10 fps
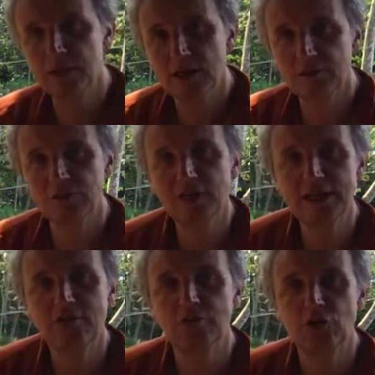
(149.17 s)
that
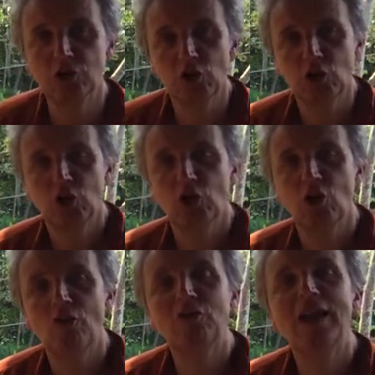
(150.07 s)
flavor
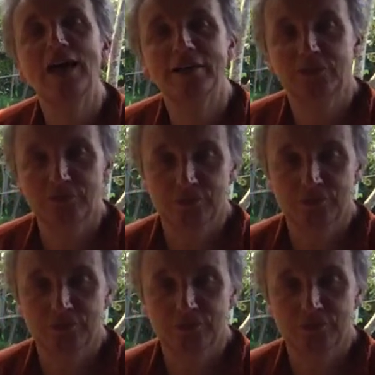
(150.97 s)
of life.